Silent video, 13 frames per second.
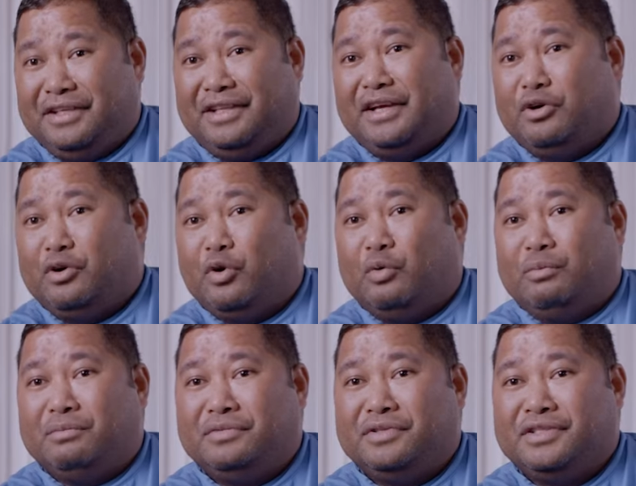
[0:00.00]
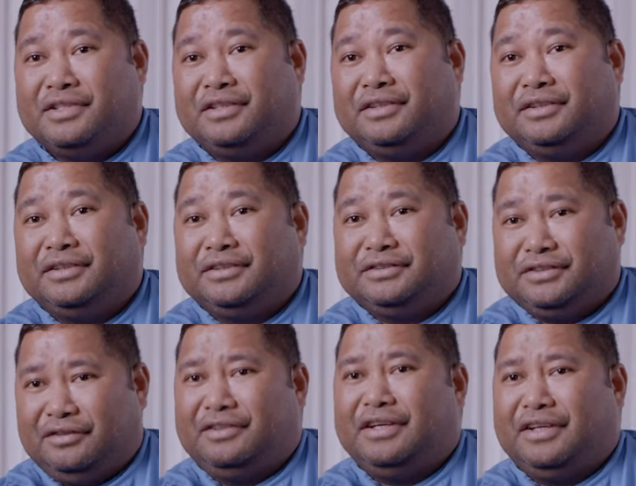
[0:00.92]
in their homes.
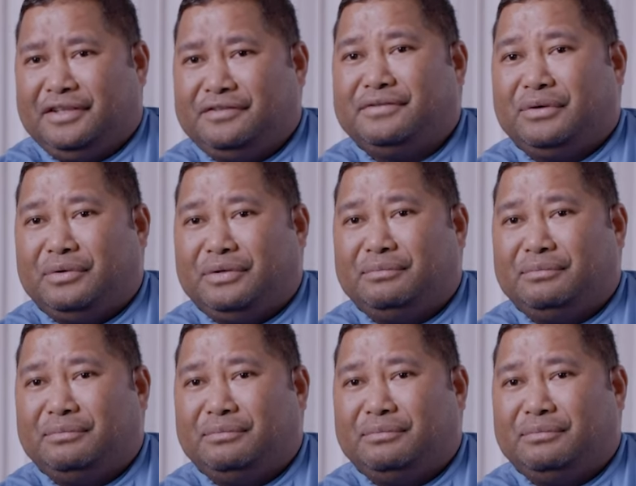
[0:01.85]
So that is very